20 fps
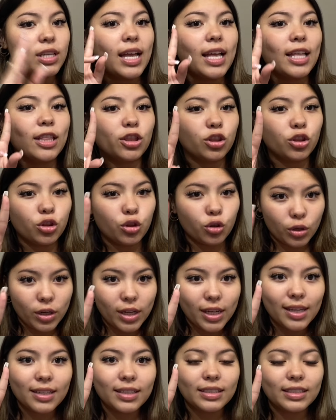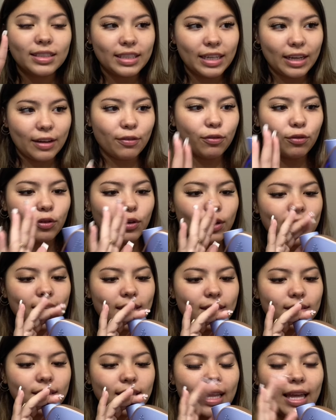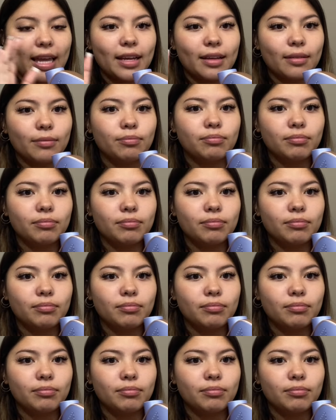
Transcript: and three different like